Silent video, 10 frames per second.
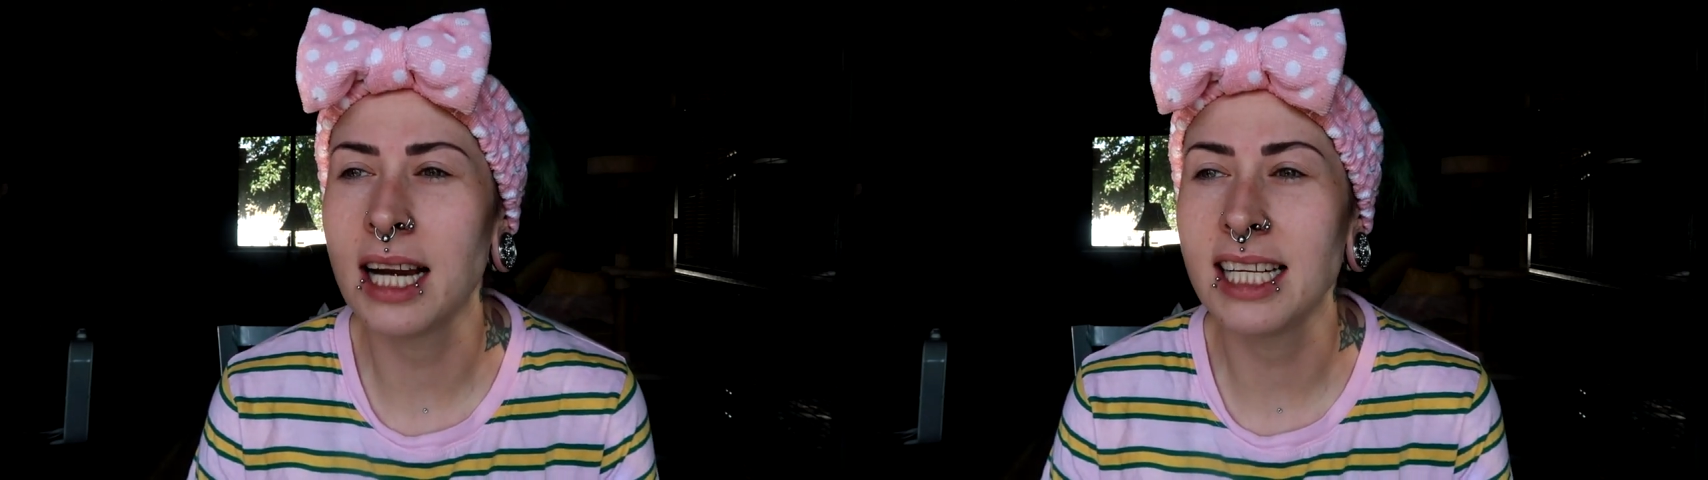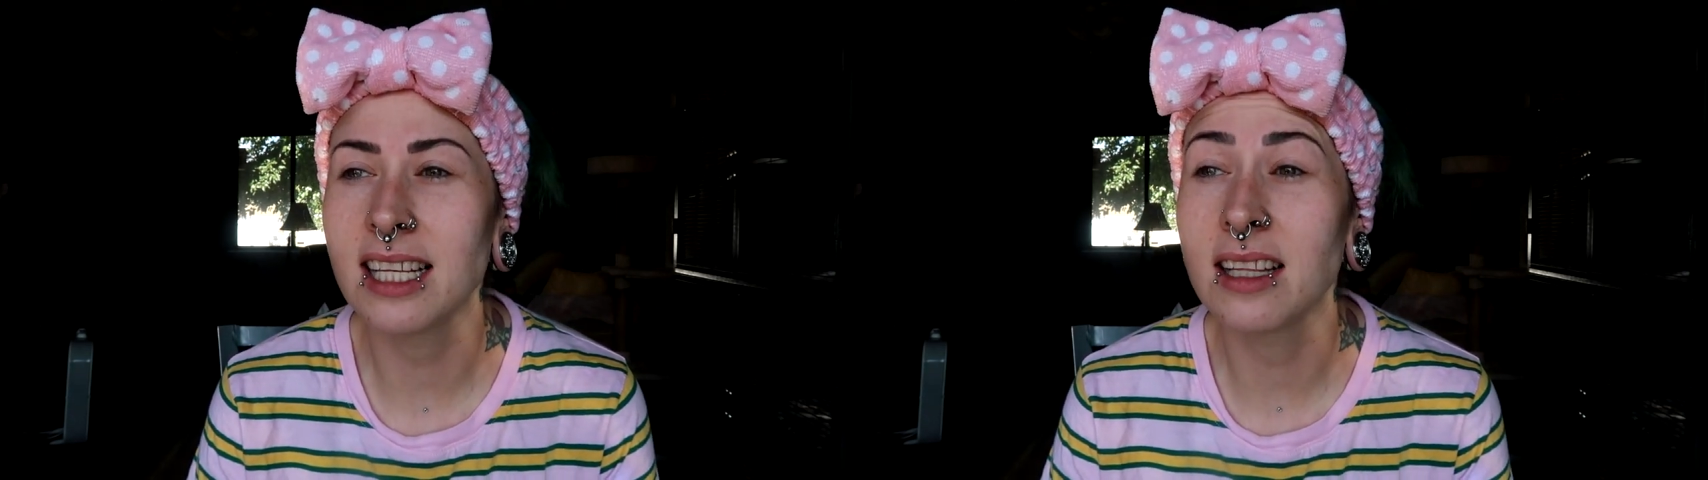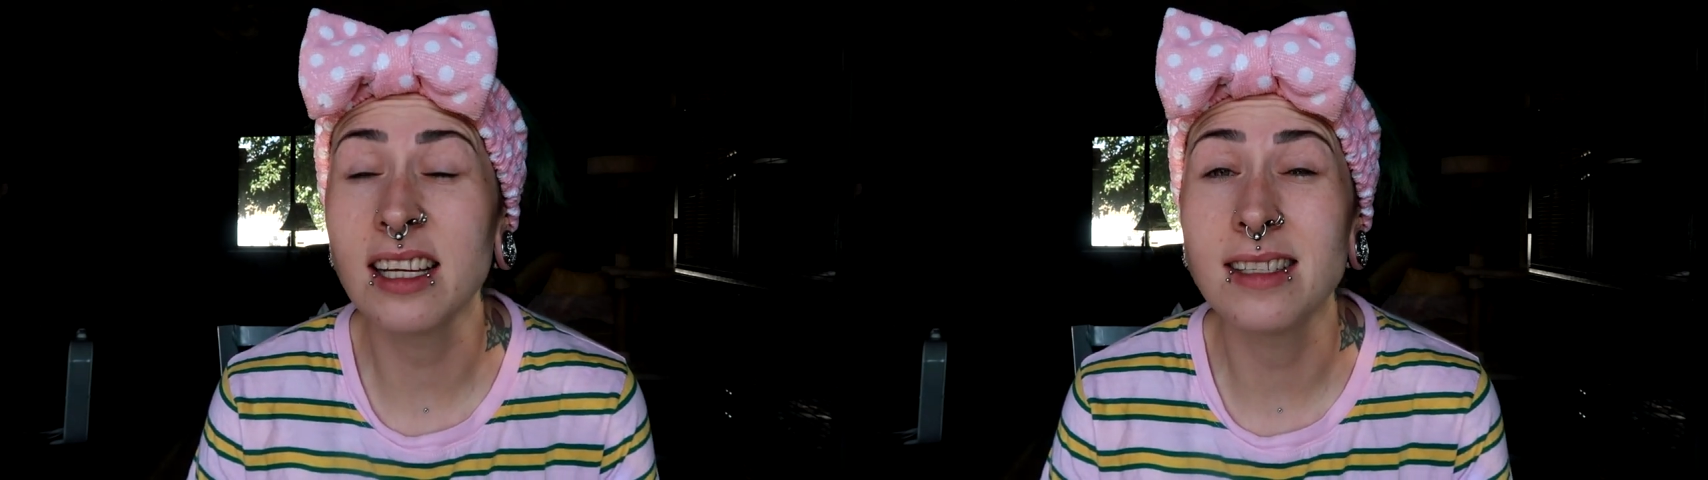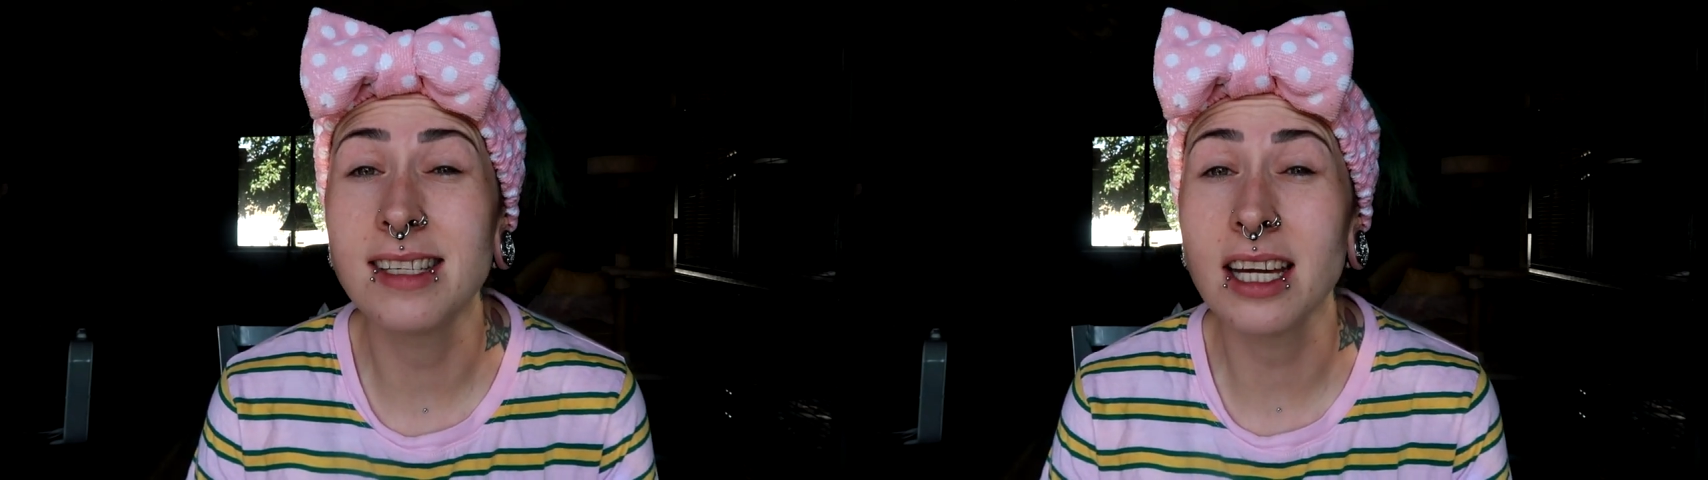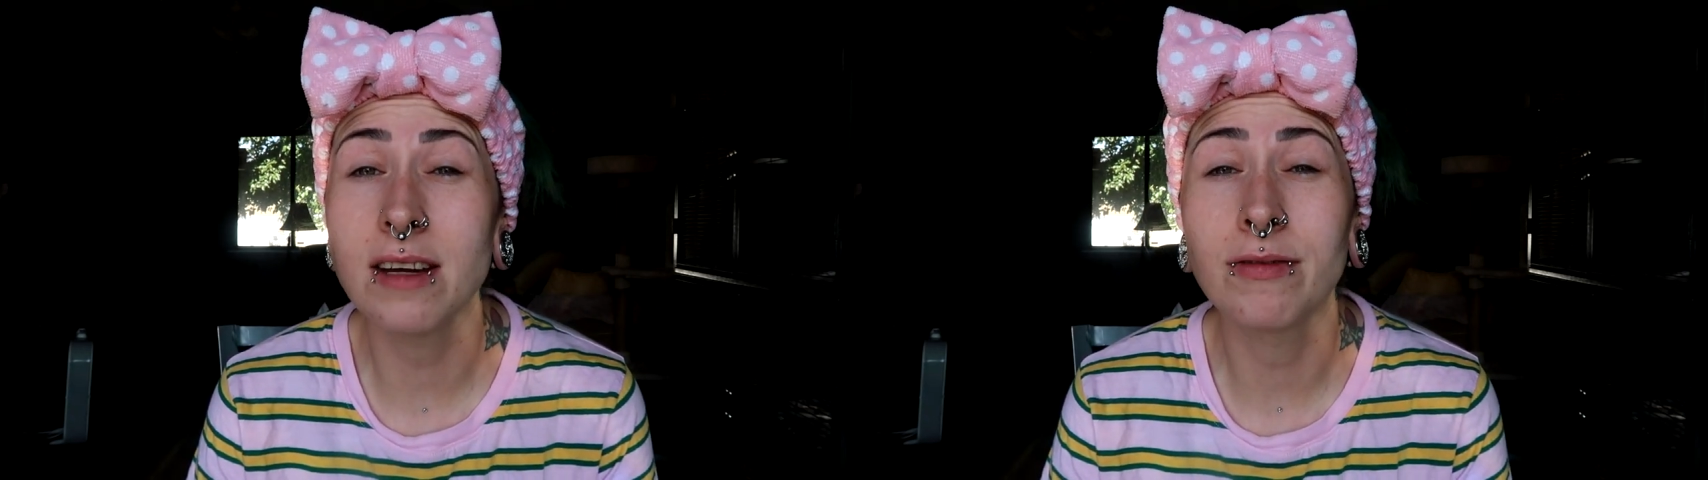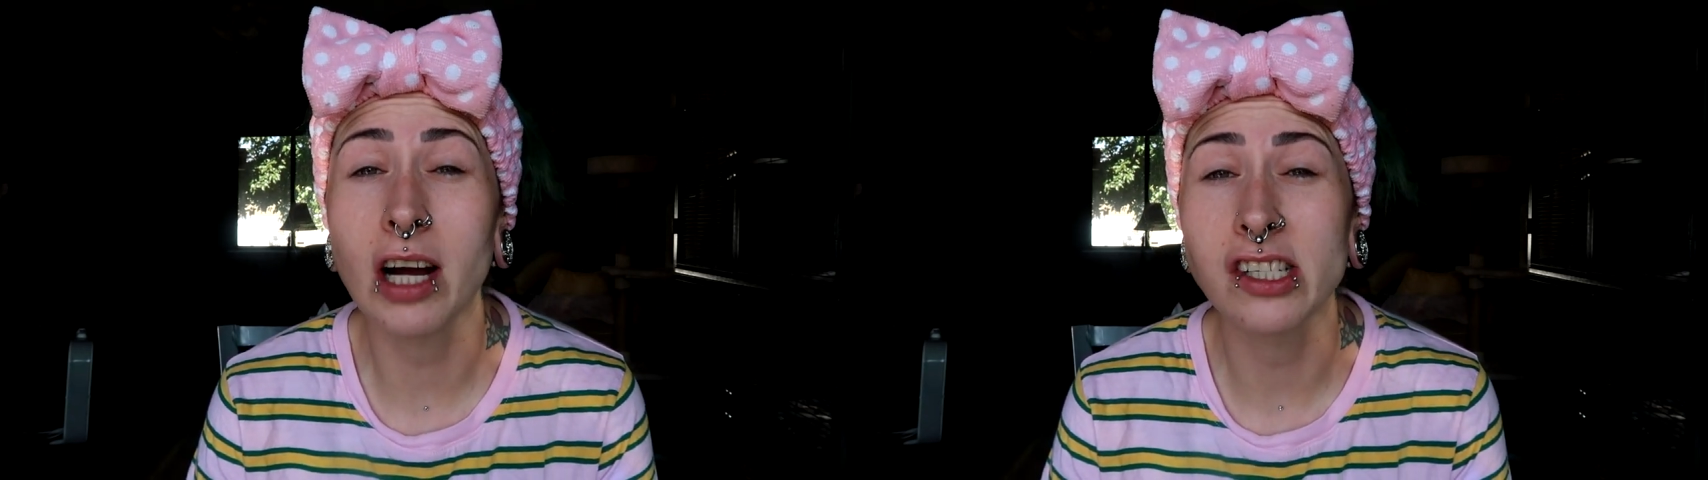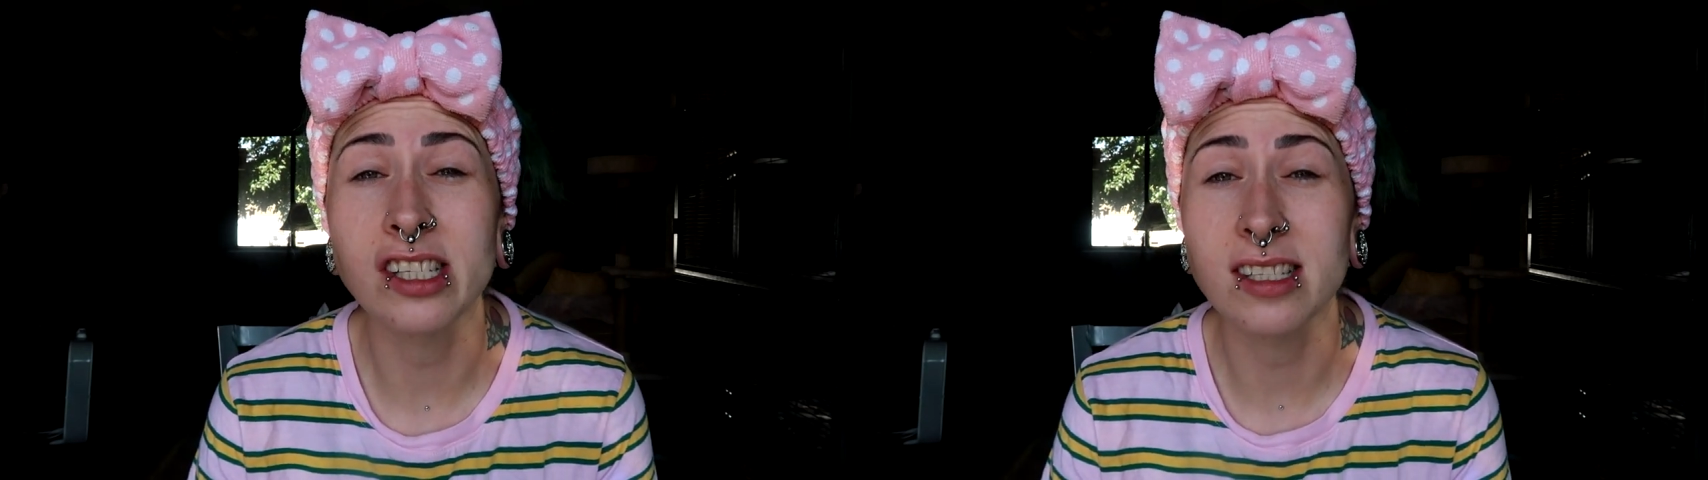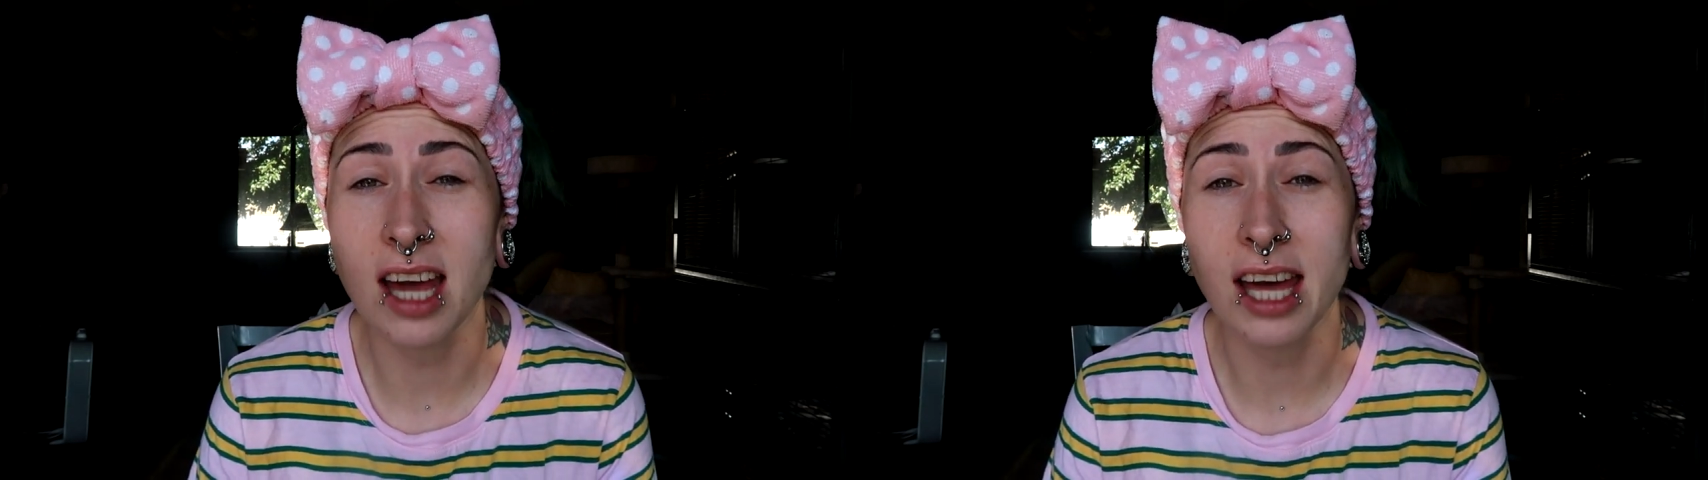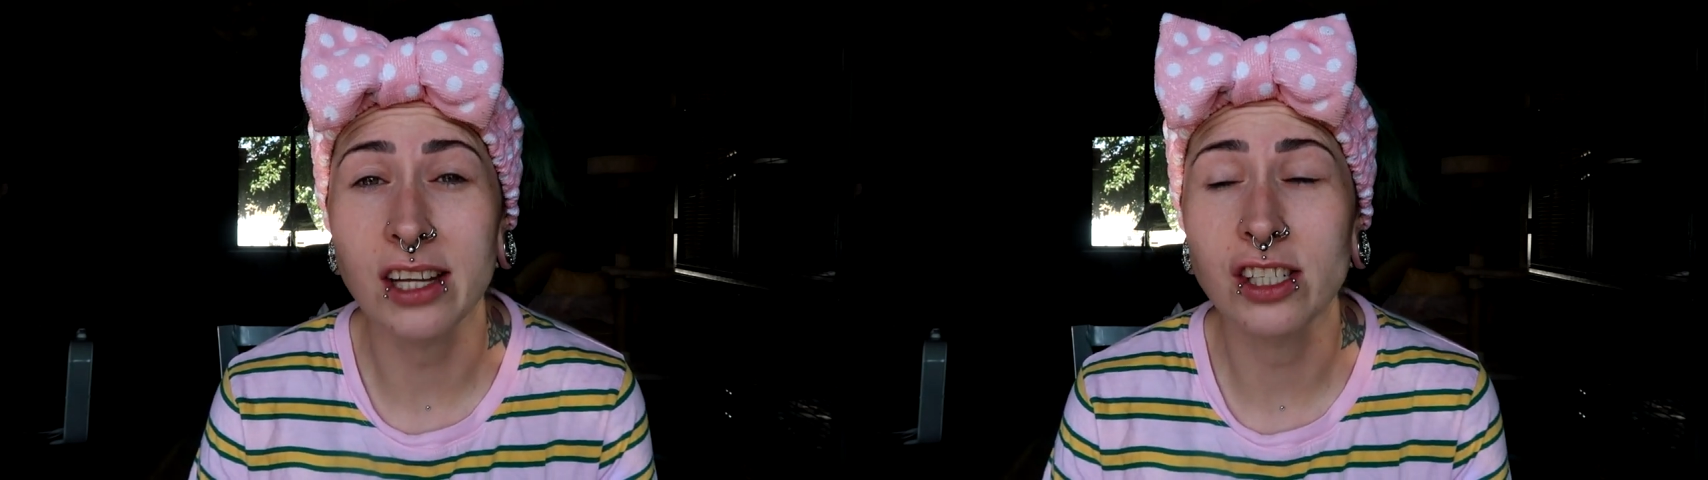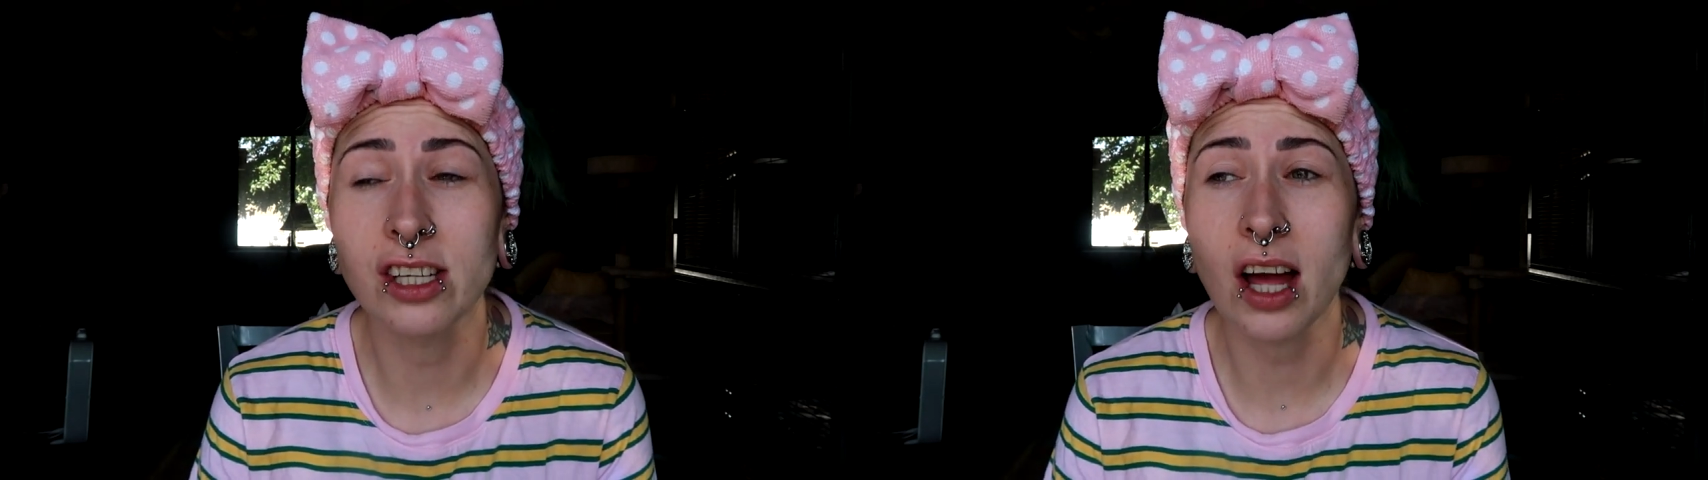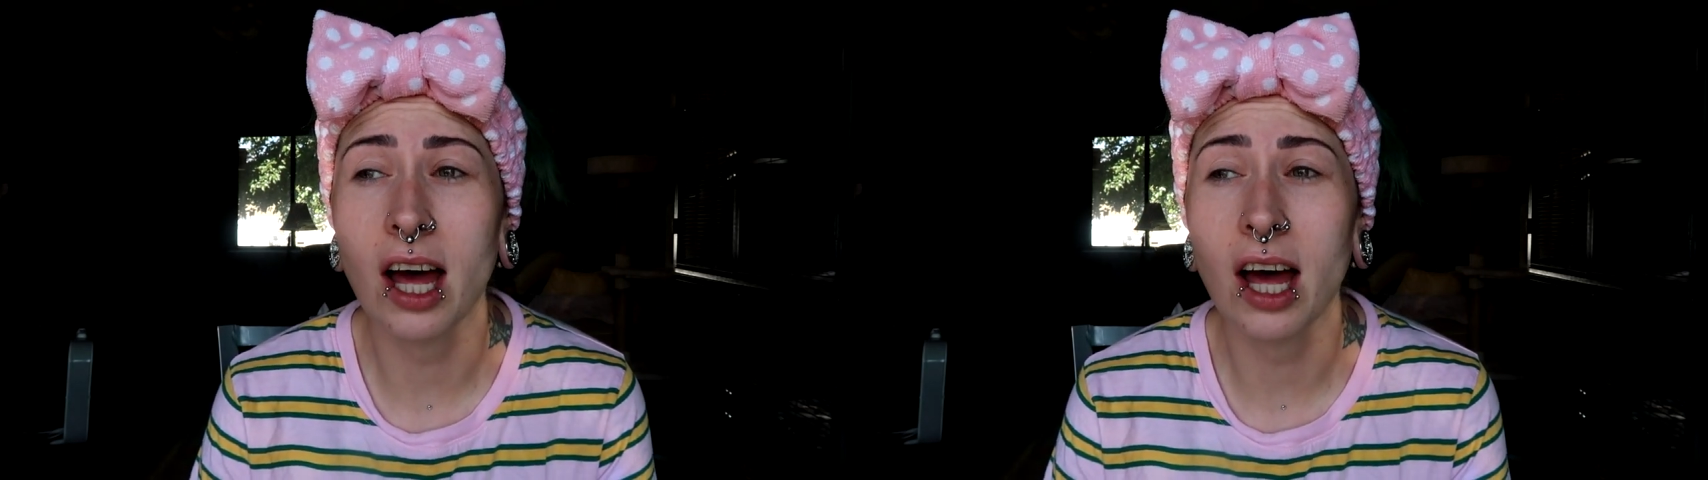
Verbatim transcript: I need to clean Ziggy Fresh's cage.